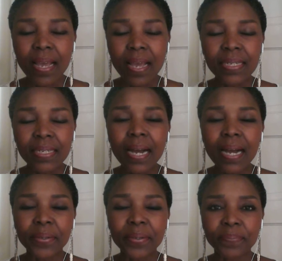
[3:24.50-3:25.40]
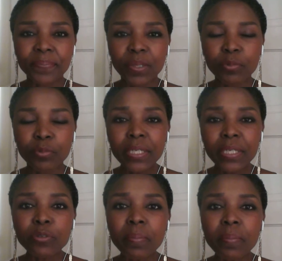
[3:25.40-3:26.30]
And now bring
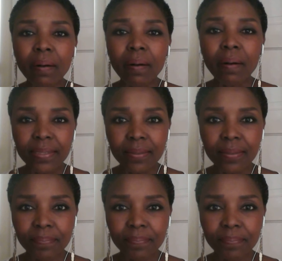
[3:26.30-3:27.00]
to mind